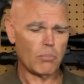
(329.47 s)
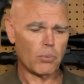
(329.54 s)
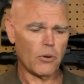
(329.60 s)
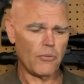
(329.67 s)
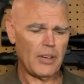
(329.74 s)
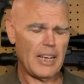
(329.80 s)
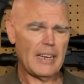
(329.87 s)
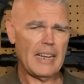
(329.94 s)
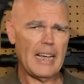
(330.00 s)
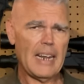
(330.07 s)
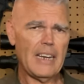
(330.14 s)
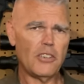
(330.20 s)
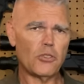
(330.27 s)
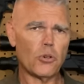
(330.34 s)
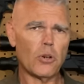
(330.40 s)
prevent
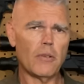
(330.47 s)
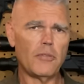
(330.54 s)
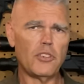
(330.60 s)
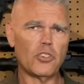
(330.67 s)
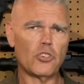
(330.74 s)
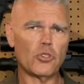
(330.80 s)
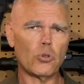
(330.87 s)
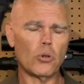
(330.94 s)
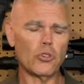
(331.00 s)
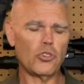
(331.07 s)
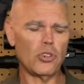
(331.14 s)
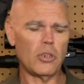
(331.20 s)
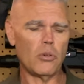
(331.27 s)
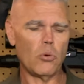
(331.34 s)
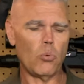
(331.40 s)
any sort of
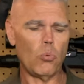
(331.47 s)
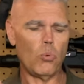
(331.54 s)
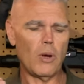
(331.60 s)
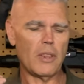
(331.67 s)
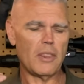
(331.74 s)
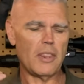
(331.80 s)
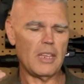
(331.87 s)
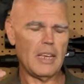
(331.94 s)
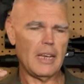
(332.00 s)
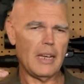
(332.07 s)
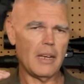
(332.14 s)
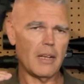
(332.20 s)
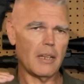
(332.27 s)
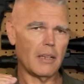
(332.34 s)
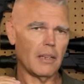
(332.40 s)
distortion with
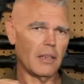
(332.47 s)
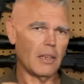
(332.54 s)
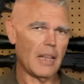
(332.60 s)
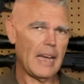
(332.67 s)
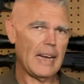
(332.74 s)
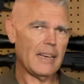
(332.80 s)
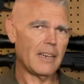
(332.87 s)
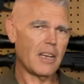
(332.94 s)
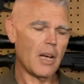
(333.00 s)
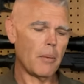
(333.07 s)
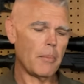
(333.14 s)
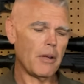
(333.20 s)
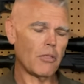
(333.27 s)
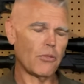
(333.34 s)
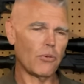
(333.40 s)
the light
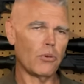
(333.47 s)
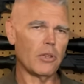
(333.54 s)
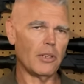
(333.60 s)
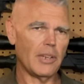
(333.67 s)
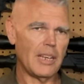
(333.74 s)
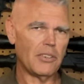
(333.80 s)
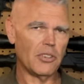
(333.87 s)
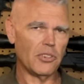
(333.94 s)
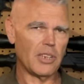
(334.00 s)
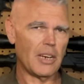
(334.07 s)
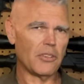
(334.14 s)
coming through the lenses.